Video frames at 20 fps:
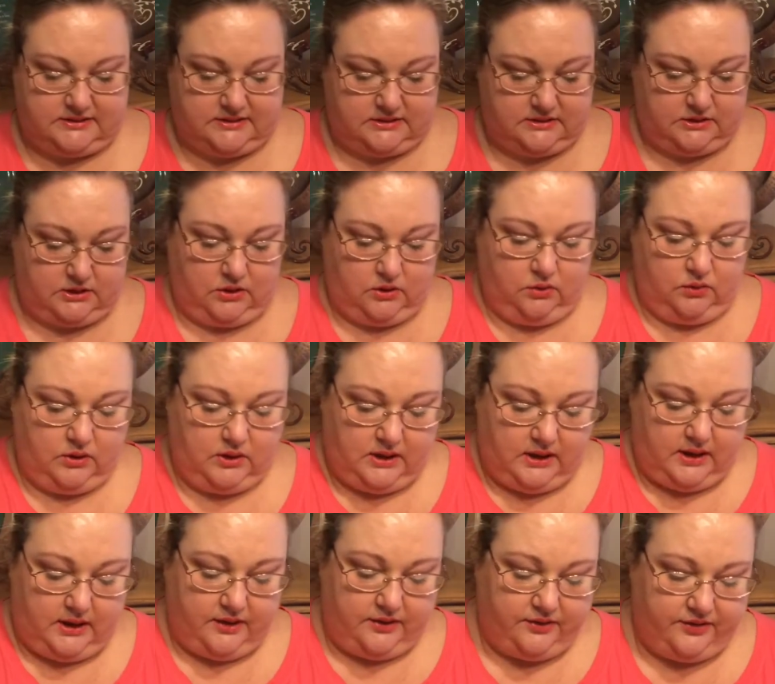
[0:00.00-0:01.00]
So
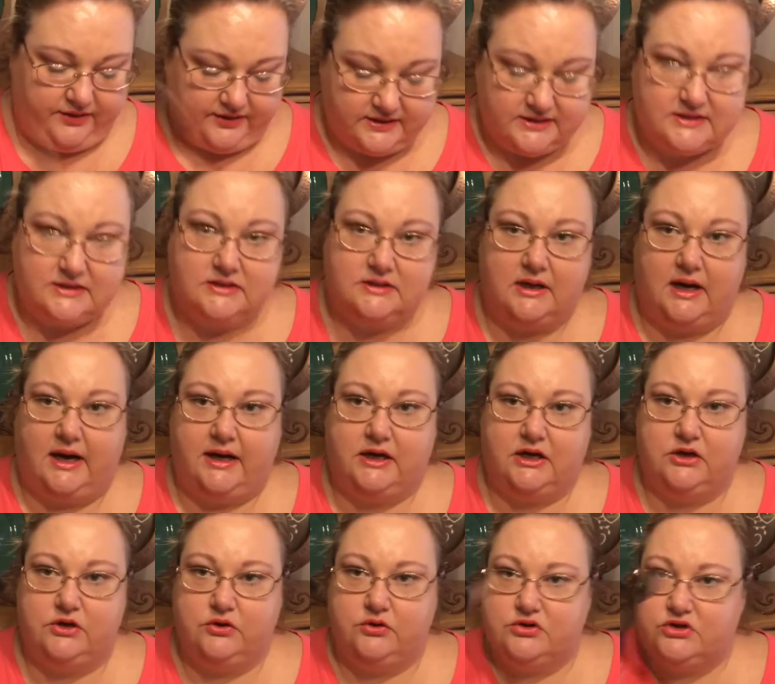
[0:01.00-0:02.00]
this, I
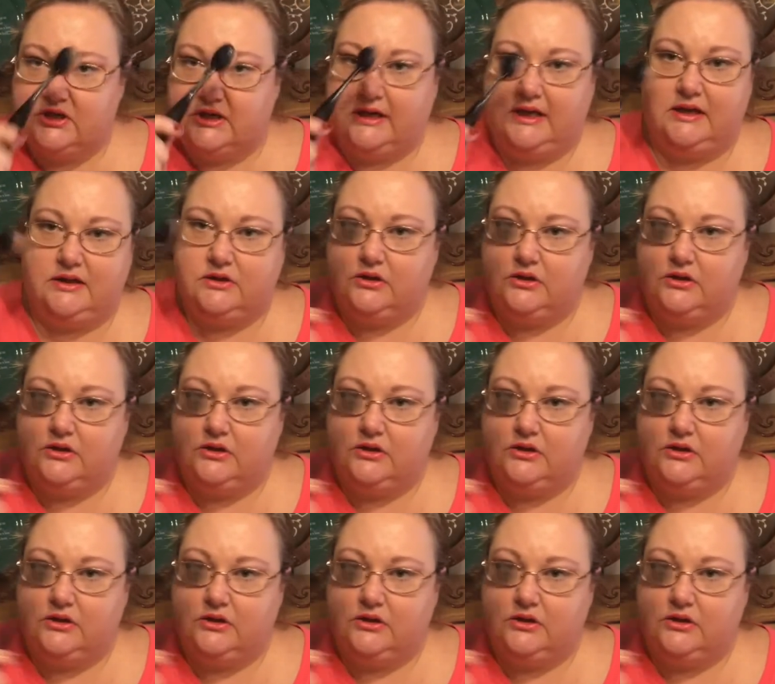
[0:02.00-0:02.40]
can usually get